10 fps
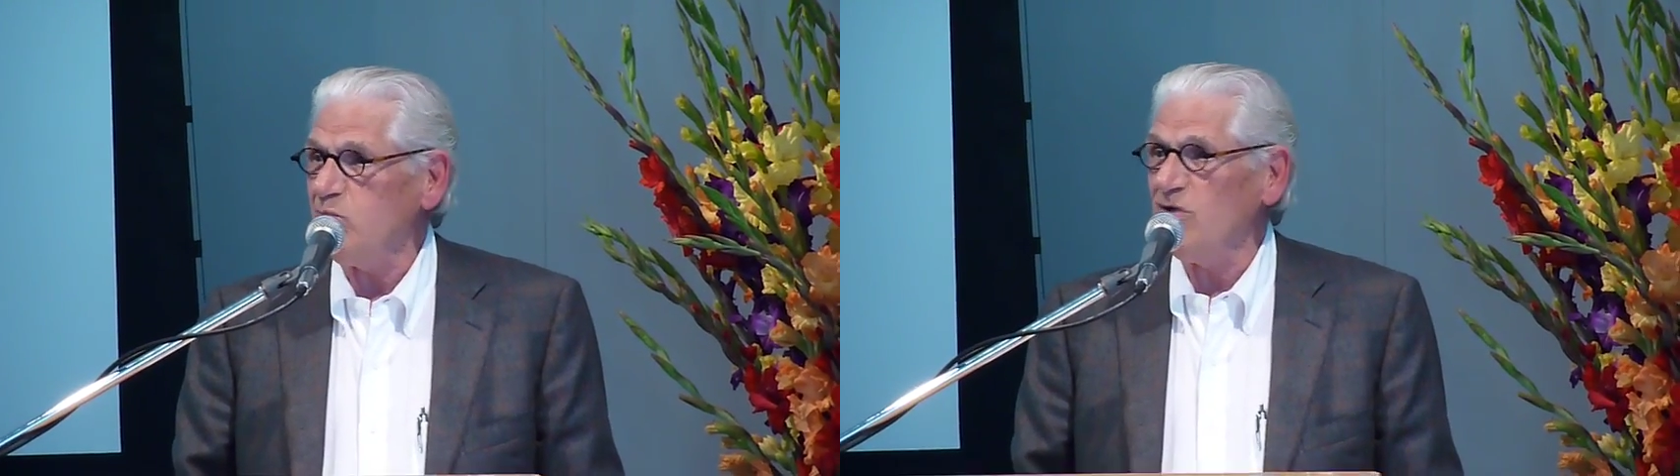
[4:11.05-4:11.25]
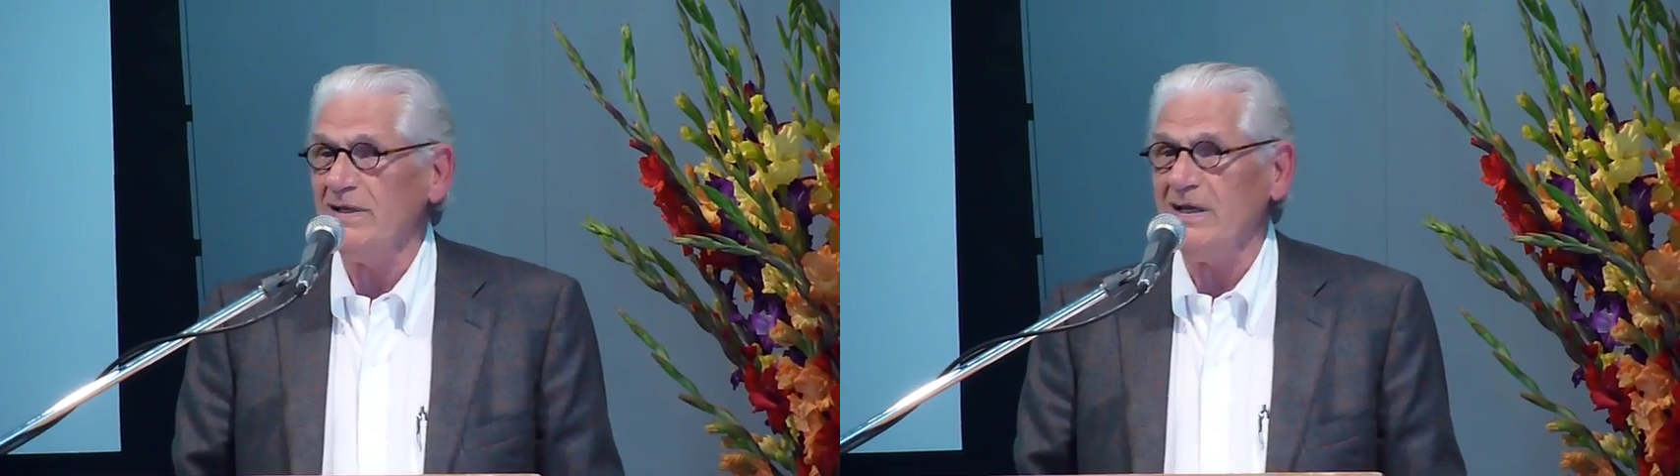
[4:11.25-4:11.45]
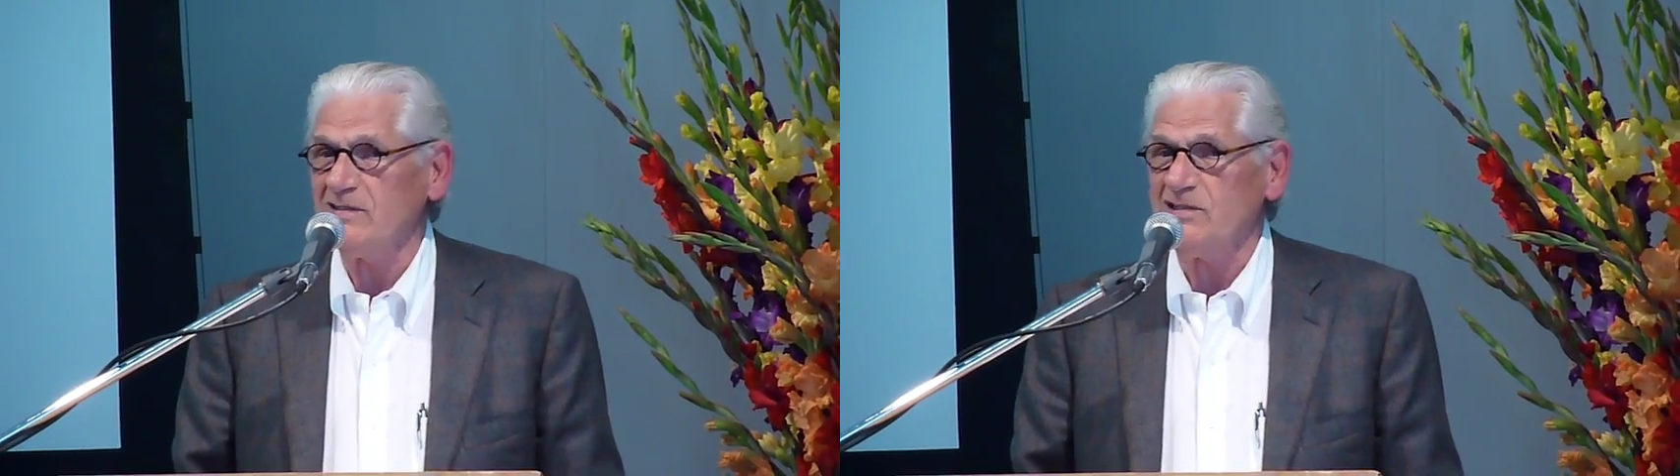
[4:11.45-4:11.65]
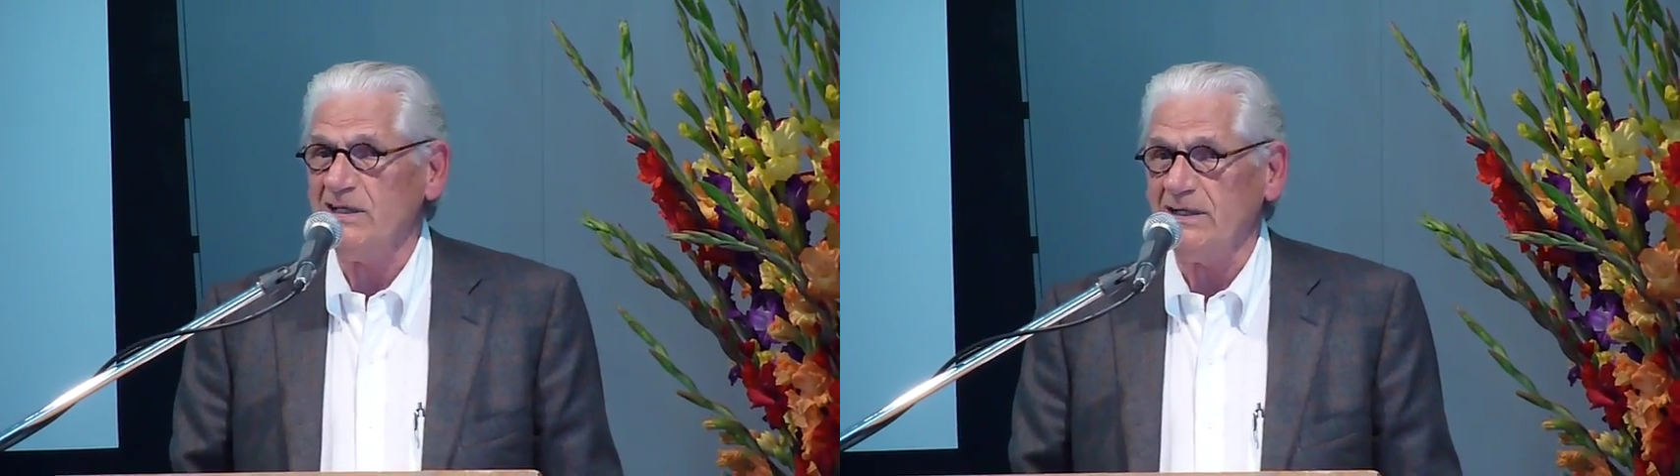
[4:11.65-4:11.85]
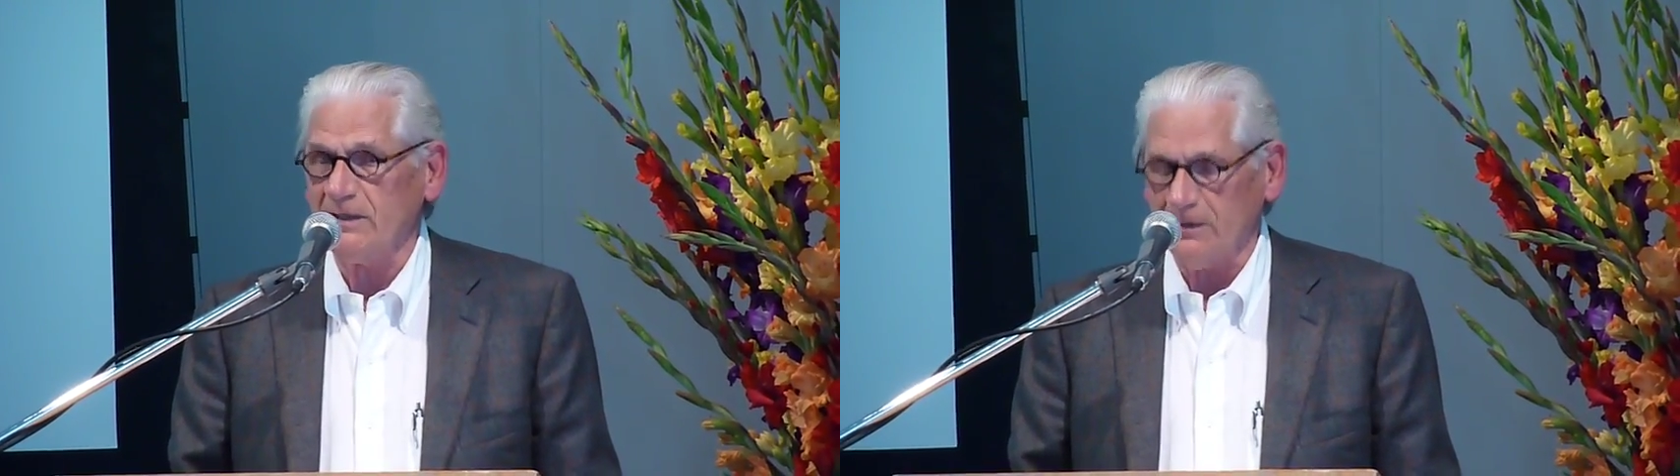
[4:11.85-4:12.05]
but not
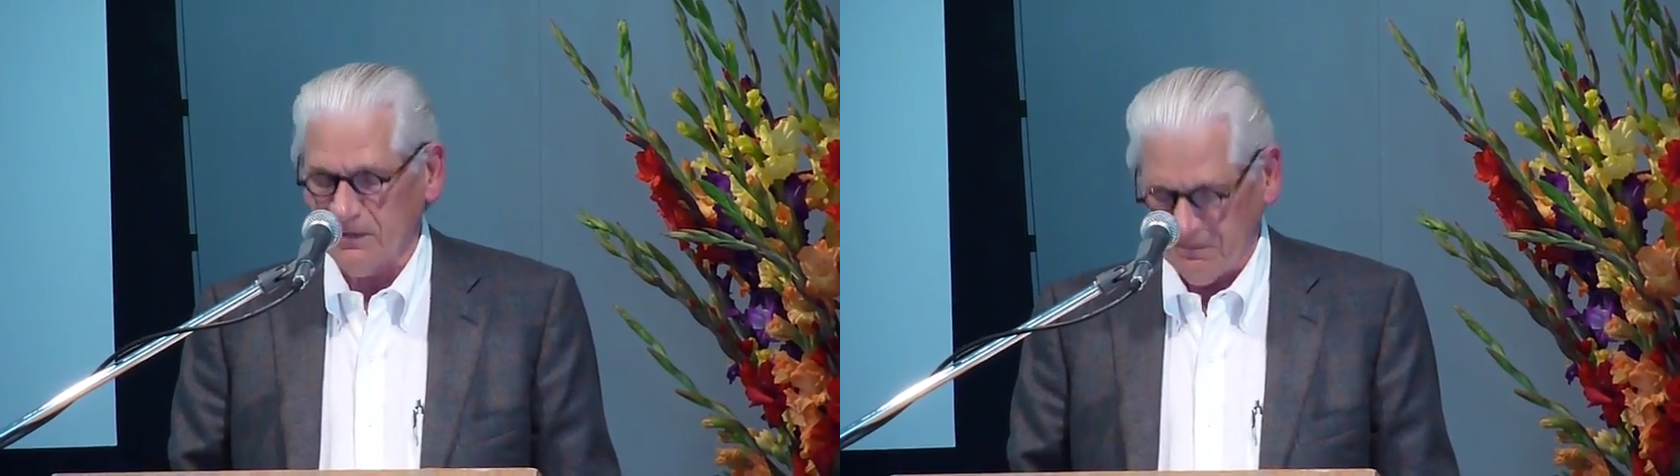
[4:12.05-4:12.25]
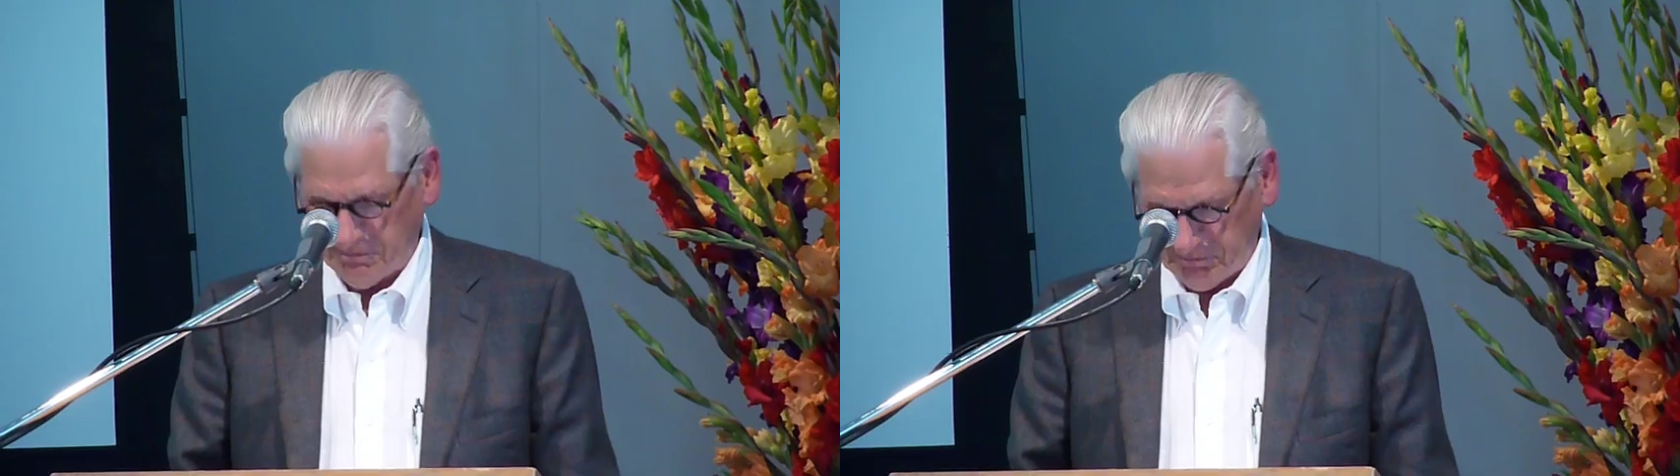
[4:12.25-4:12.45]
cynical.